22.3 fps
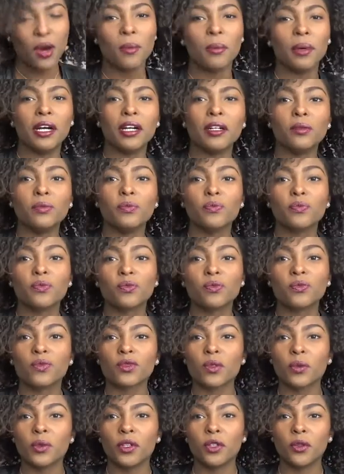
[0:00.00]
But,
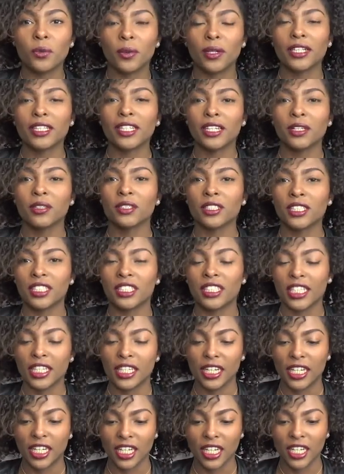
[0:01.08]
when no one else is
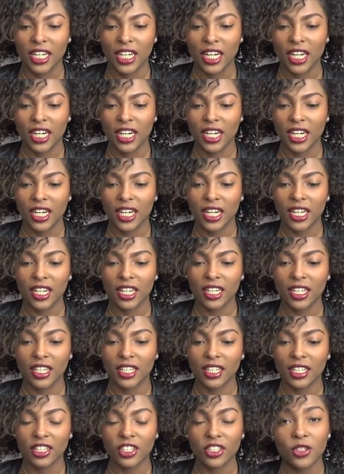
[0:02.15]
there,
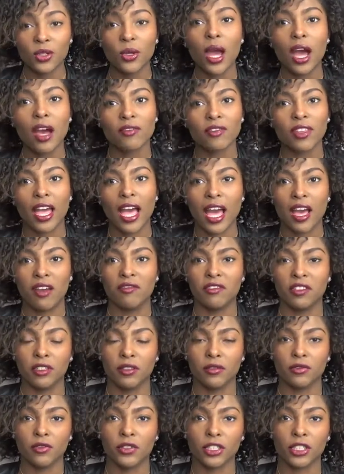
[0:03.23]
you have to have
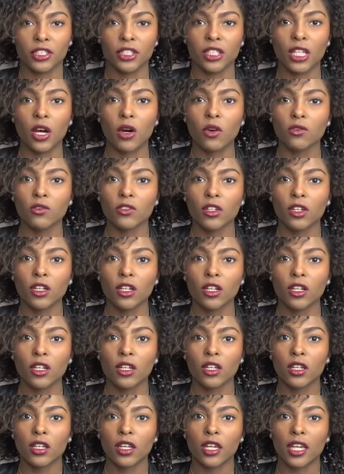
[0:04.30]
it for yourself.
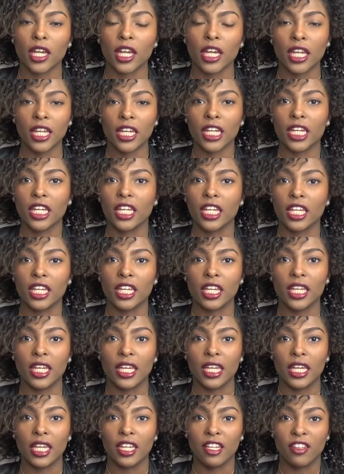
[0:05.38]
And
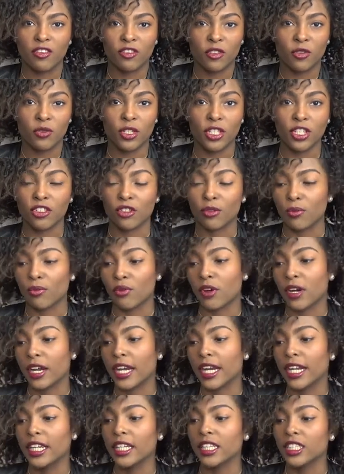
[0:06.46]
if you need to
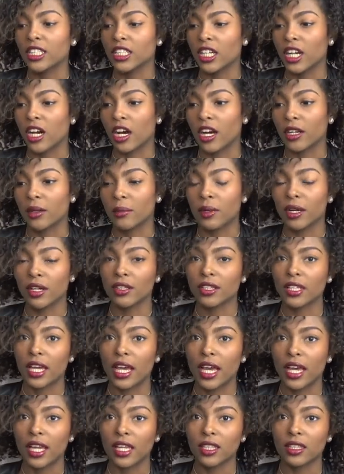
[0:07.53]
pray to God about
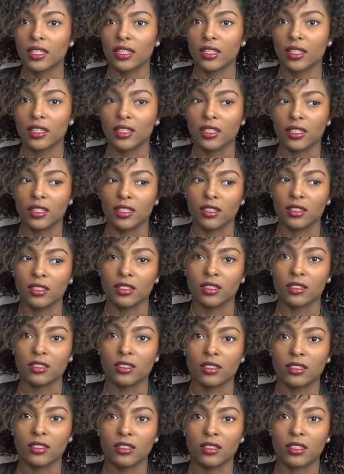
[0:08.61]
that, then
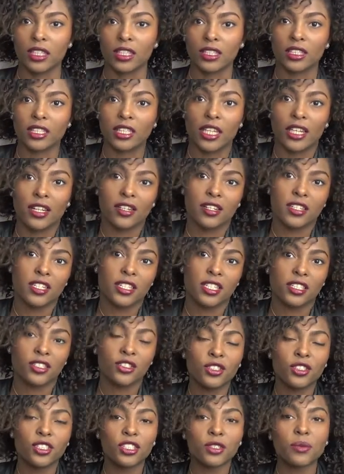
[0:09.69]
that's the area
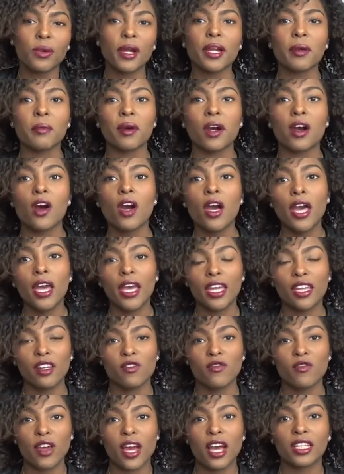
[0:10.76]
need to pray about
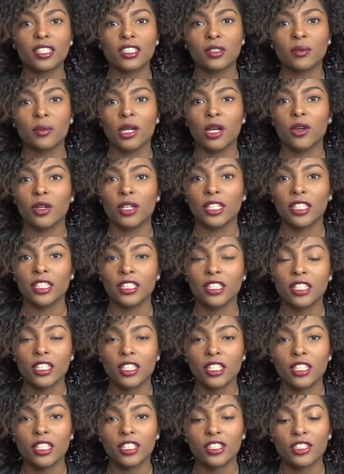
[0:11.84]
and fast about and
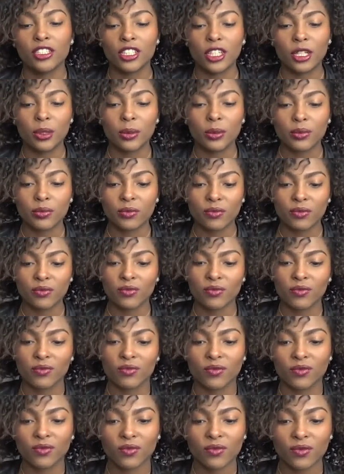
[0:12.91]
you know
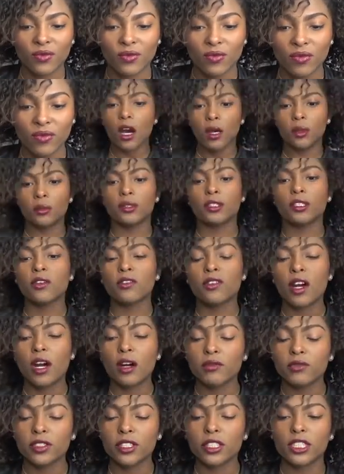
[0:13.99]
um,
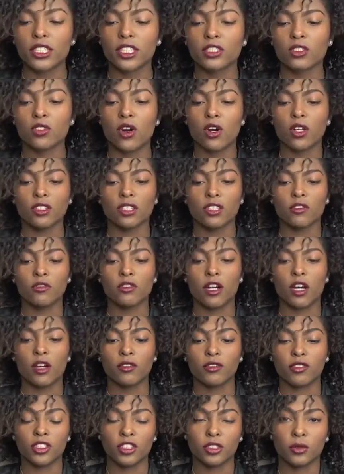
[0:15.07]
self-confidence is called
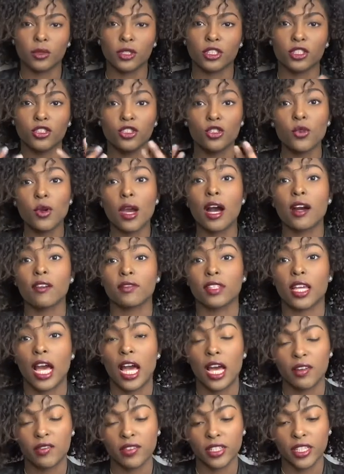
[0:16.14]
self-confidence because you have to
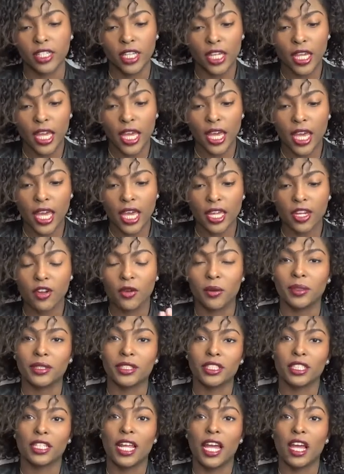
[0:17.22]
have it no
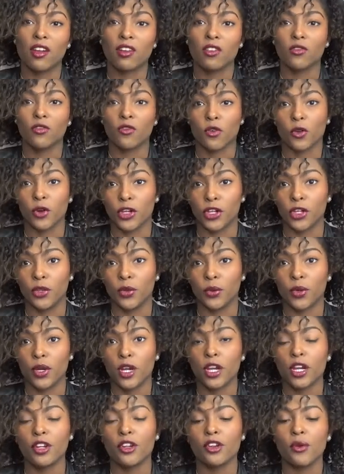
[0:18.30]
one's gonna have it for you
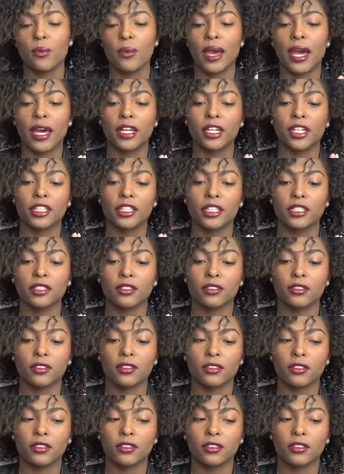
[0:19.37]
no matter